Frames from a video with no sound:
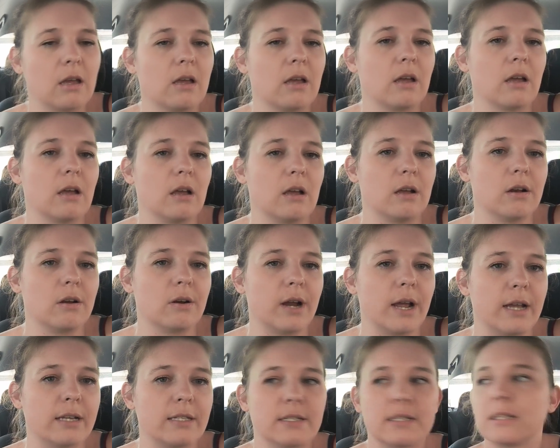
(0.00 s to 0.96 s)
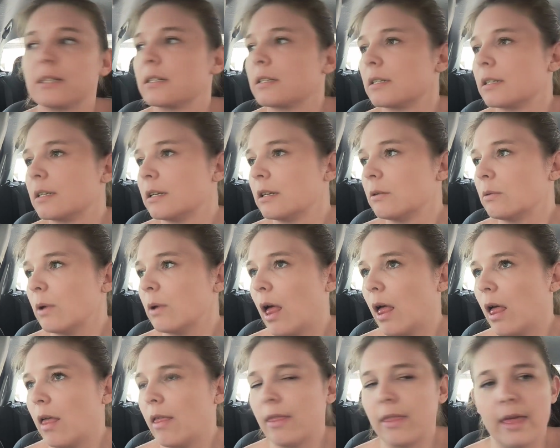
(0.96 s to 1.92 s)
All right.
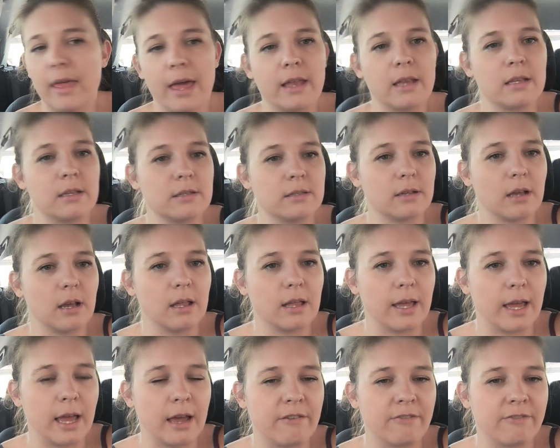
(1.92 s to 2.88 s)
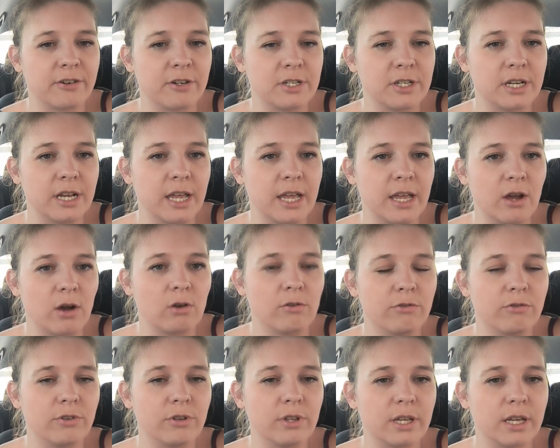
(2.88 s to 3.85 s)
Well, that is all I have for today.
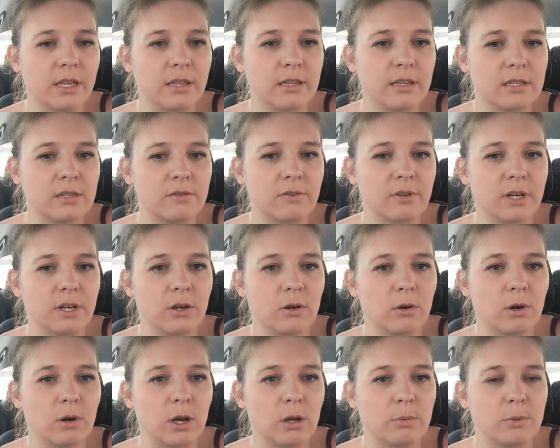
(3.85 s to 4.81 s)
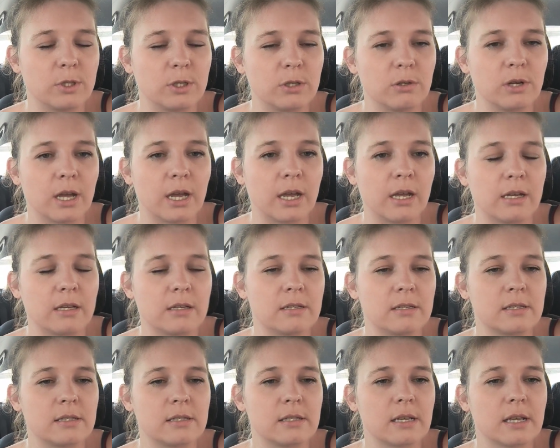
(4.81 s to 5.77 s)
Hopefully this video helps you
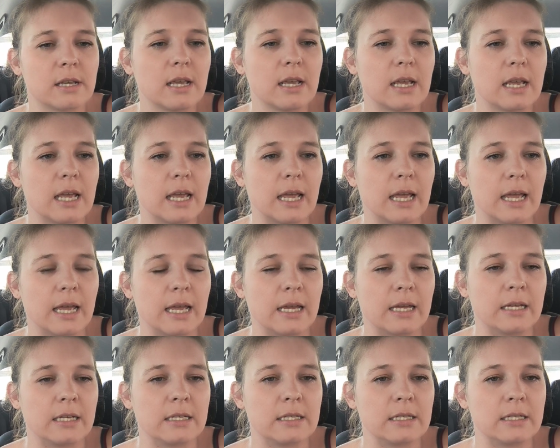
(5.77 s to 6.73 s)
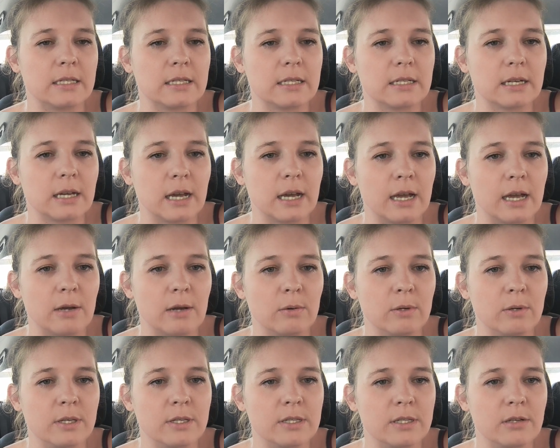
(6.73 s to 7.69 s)
guys, and I will
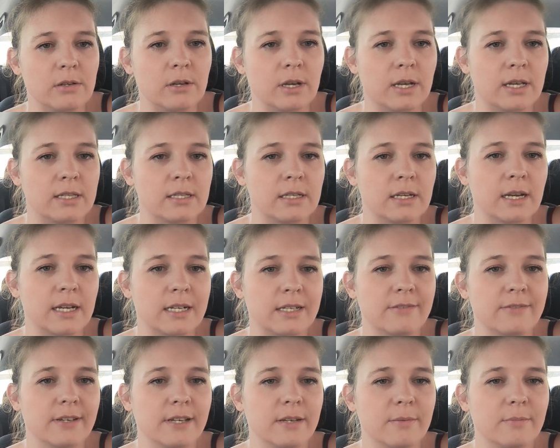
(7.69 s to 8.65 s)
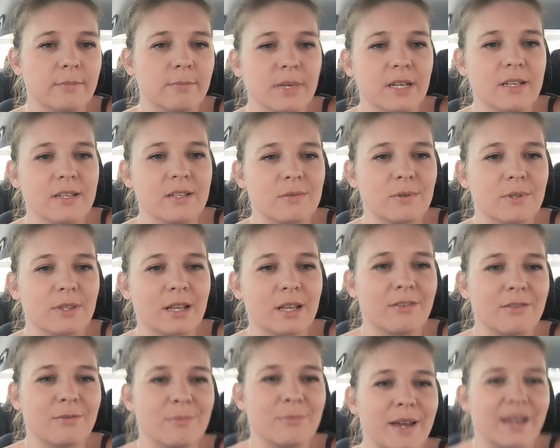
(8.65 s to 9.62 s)
see you guys in the next vid. Peace, one love,
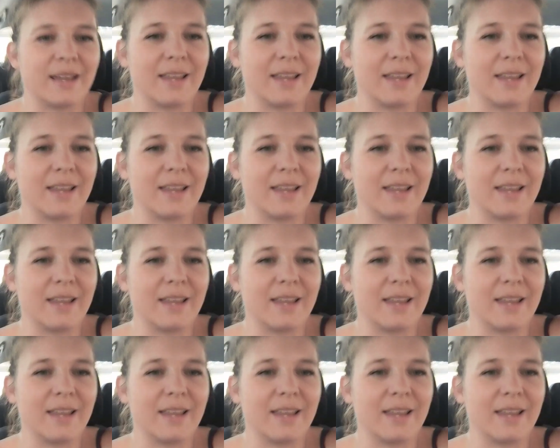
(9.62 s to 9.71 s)
bye.